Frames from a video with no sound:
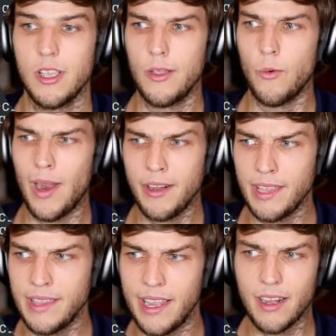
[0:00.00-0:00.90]
Why are they
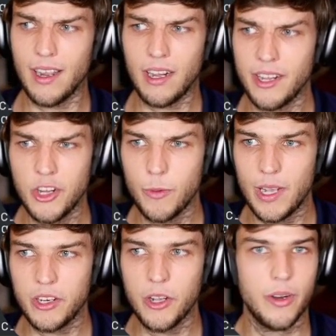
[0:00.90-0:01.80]
there? I already know
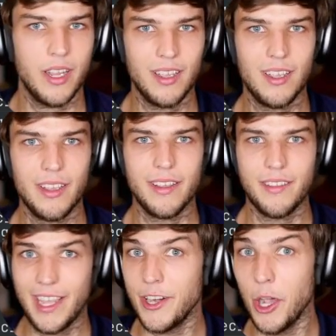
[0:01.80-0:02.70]
about Coke.
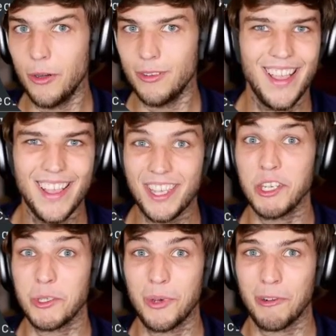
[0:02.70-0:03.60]
They know. They
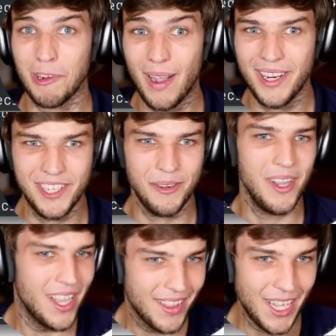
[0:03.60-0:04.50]
just want to remind you.
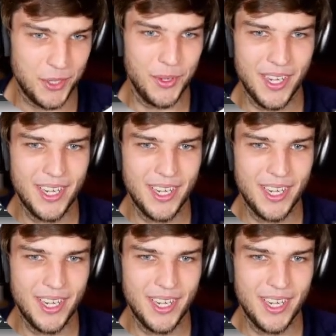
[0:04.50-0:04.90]
That's what you need